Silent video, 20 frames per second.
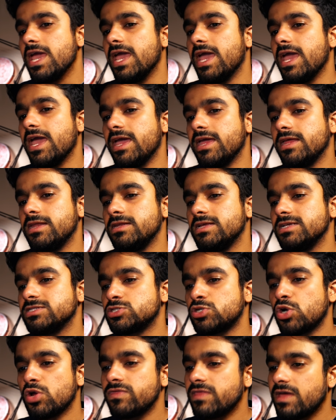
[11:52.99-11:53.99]
And
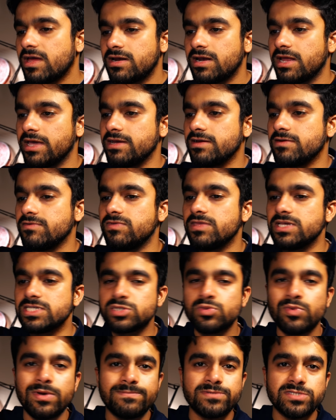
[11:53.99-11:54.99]
it's not that like
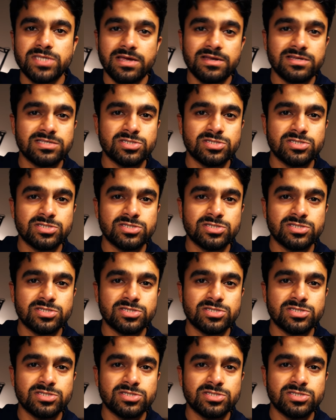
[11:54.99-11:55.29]
this website